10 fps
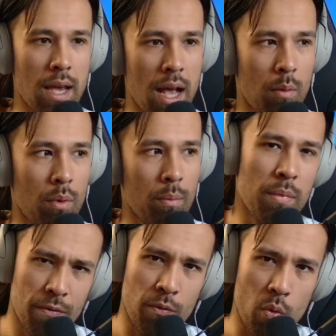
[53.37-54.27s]
album
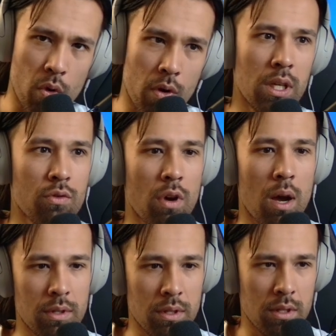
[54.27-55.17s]
before he
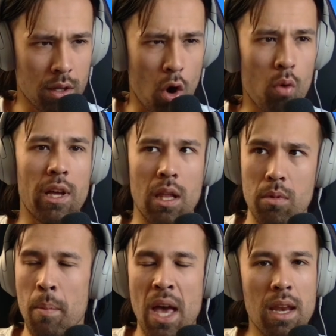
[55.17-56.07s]
dropped the Hope album.
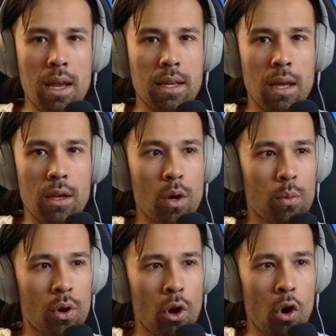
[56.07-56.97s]
Man, it
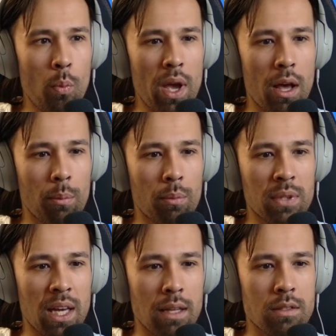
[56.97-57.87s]
yo the Hope
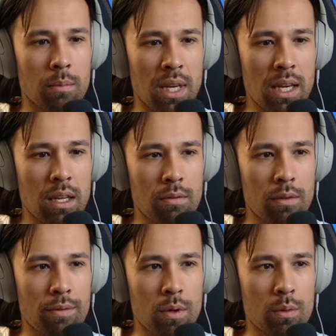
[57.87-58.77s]
album got some negative
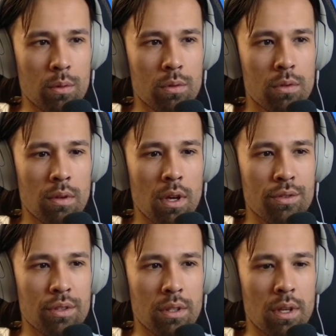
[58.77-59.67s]
reviews. Y'all
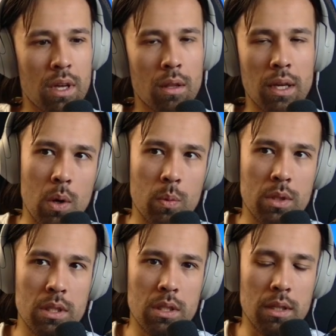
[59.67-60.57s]
seen that? Like what
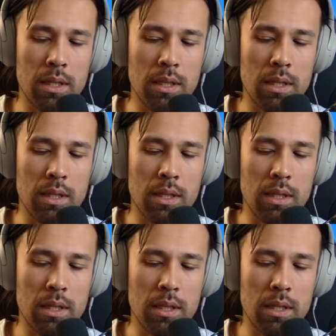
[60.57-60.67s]
was it? The,